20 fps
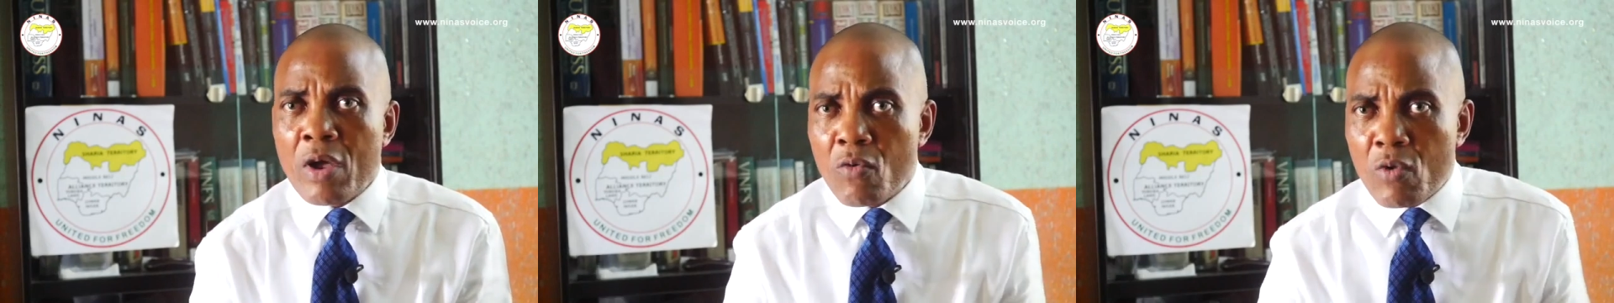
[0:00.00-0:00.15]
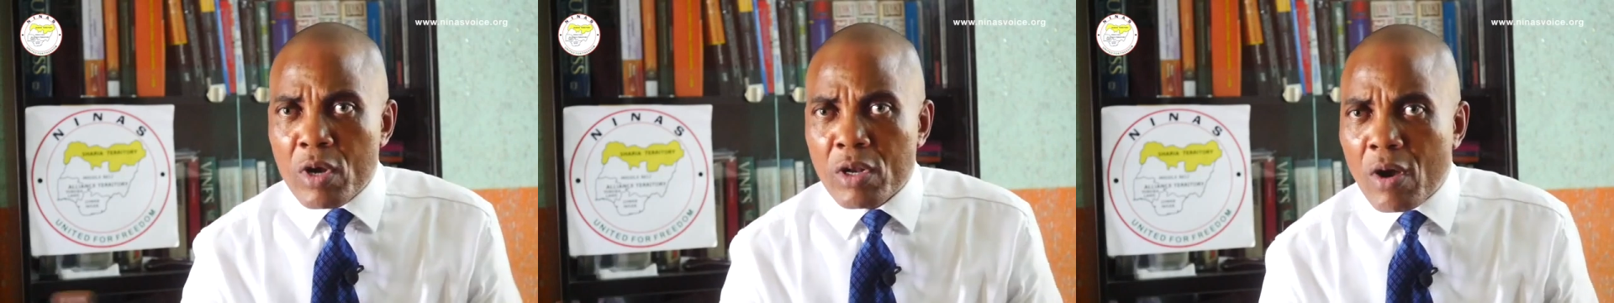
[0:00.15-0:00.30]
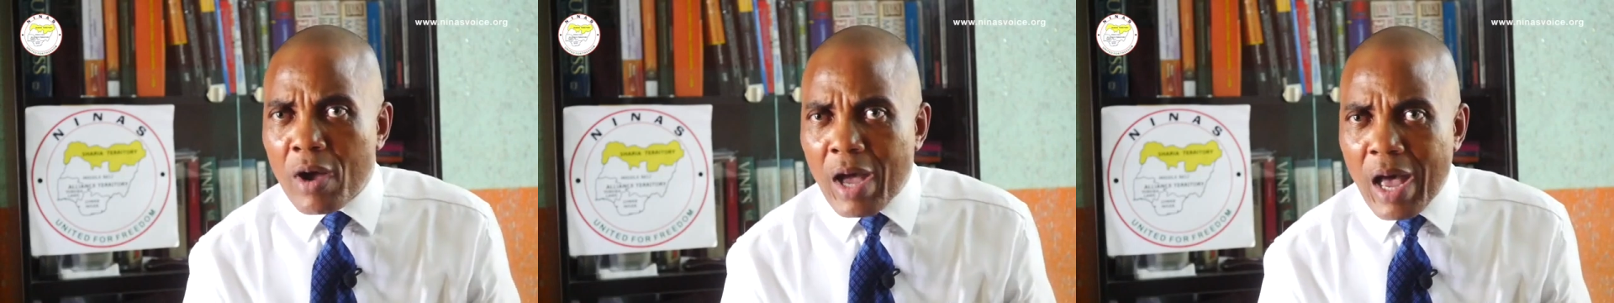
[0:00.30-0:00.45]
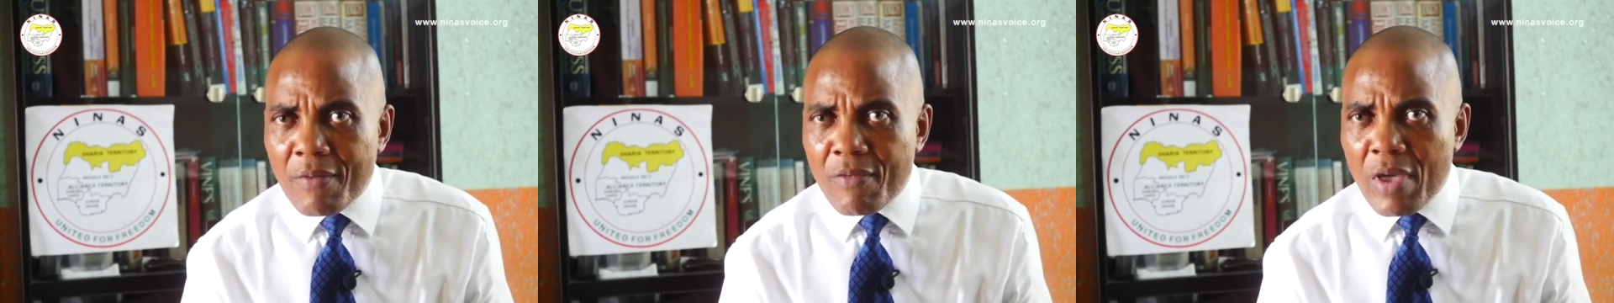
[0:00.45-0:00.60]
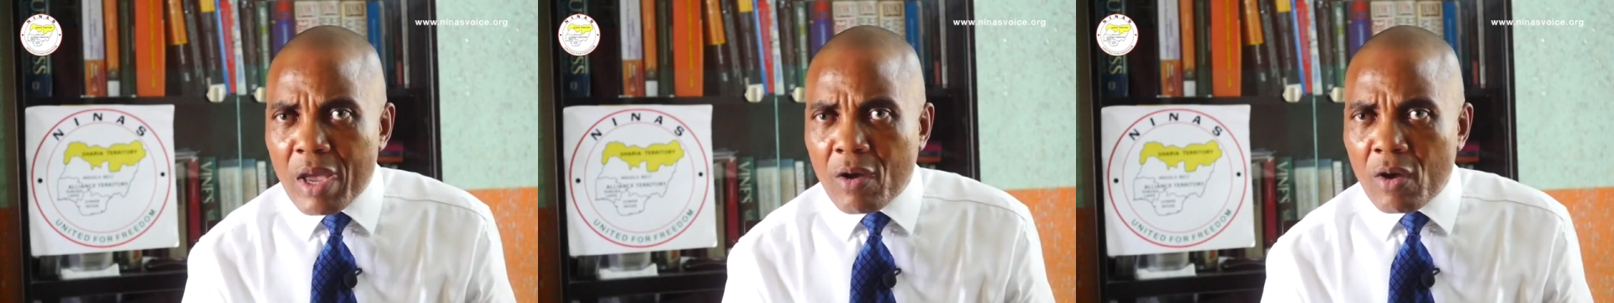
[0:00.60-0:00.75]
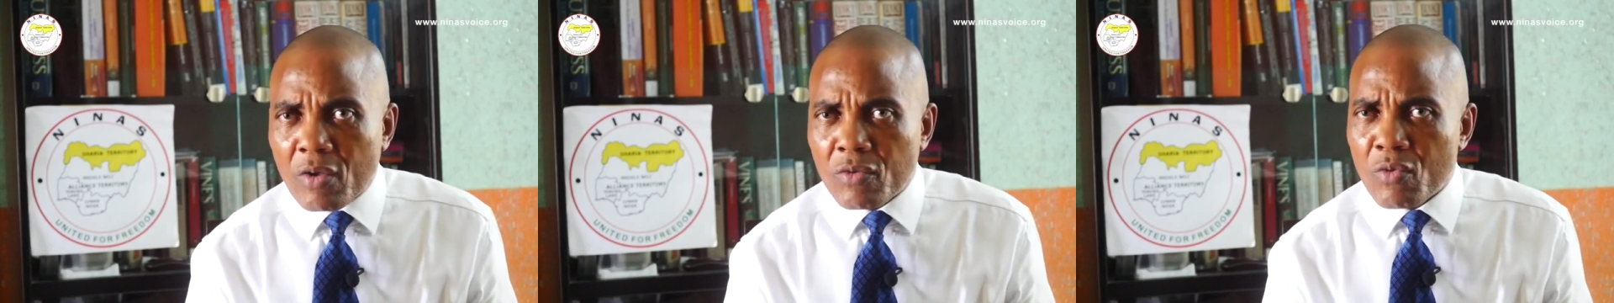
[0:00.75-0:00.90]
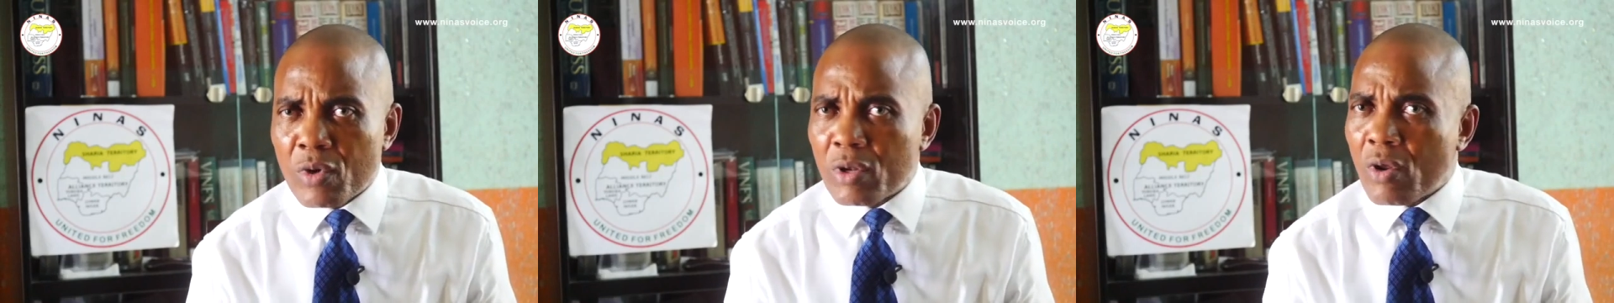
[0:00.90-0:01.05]
We don't have
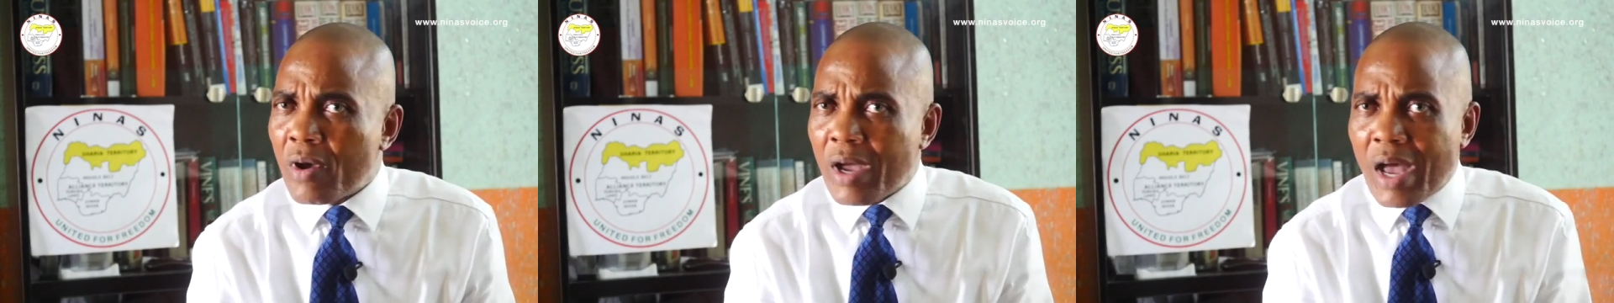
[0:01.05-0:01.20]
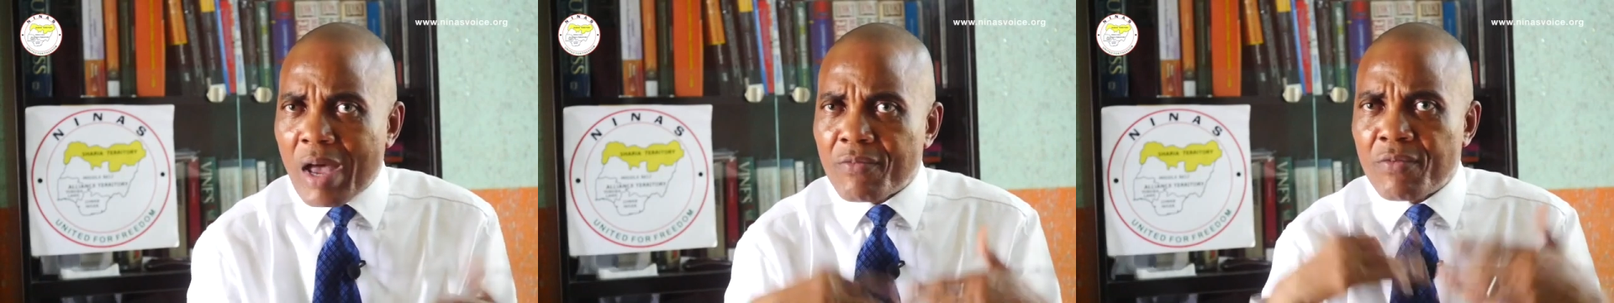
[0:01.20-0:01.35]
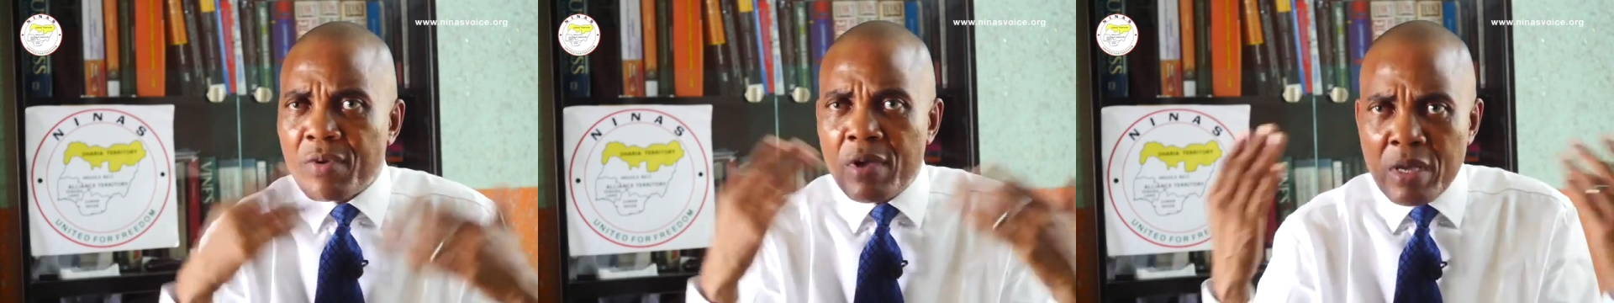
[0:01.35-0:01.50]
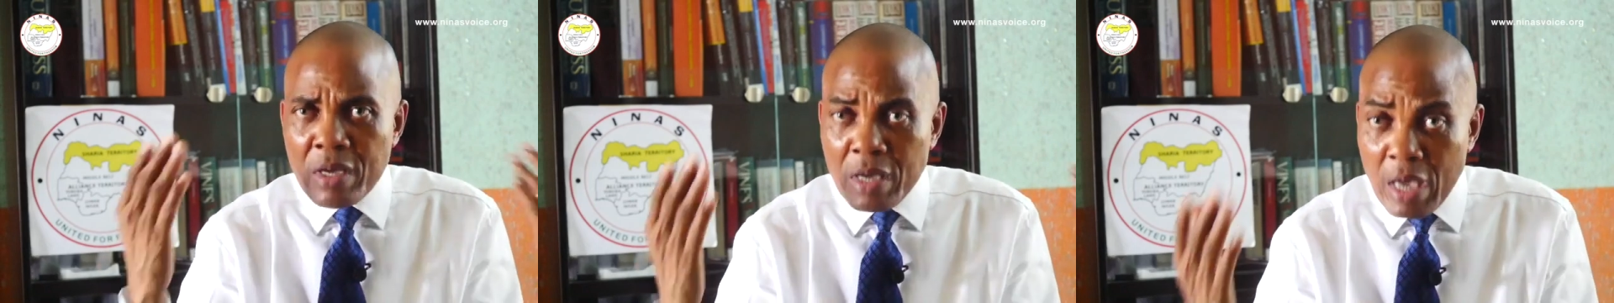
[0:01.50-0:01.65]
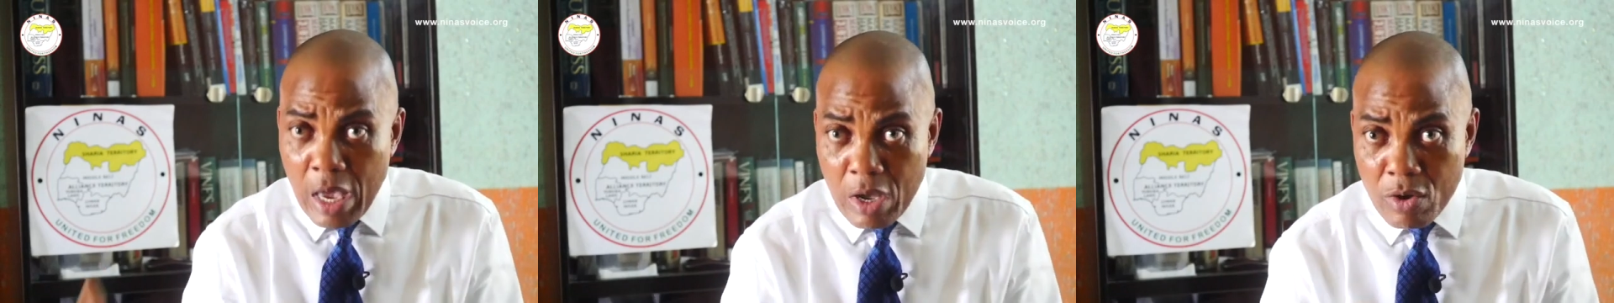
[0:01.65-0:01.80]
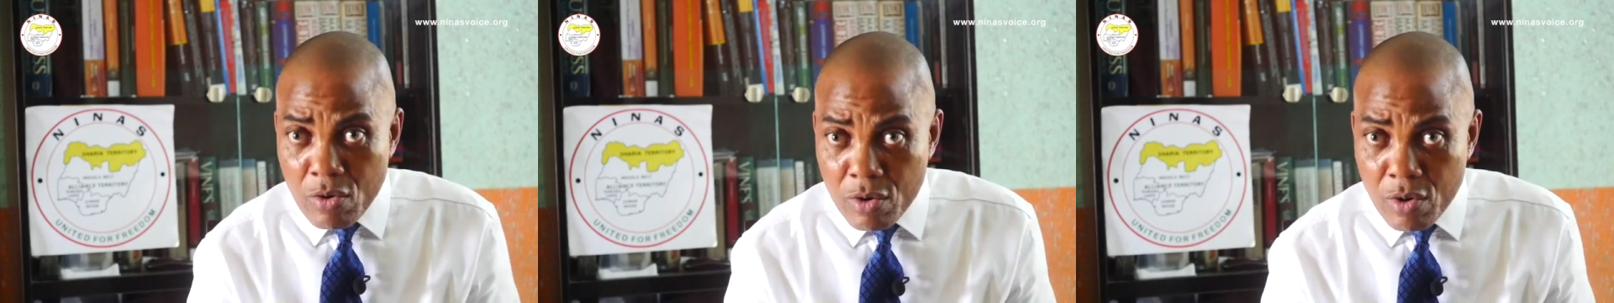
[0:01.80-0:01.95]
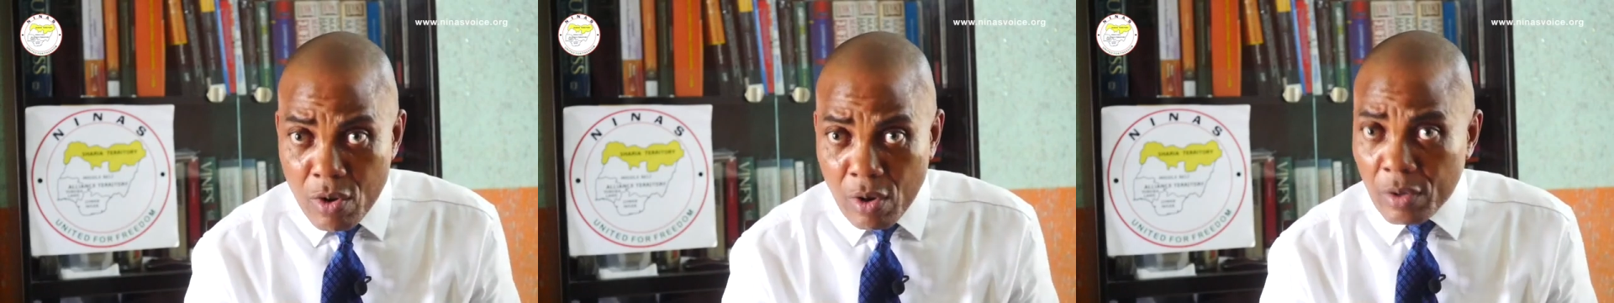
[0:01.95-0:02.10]
a
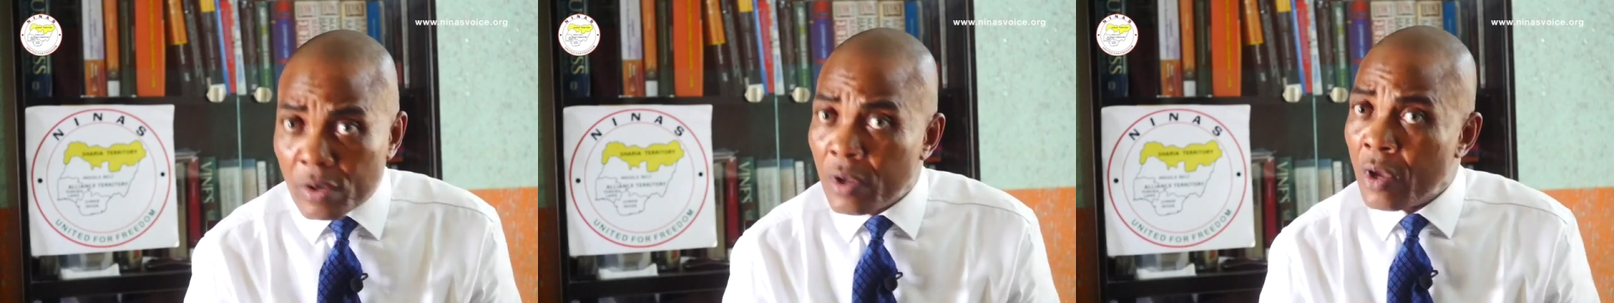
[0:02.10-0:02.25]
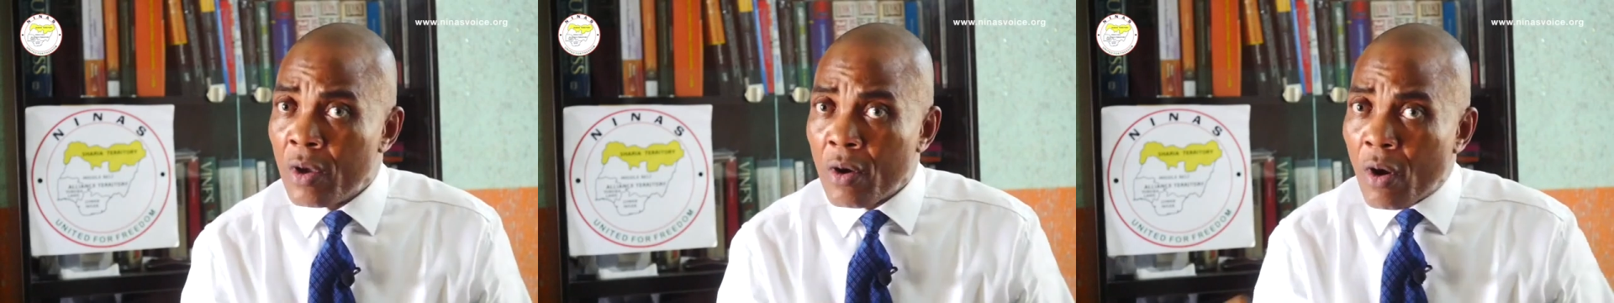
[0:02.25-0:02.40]
union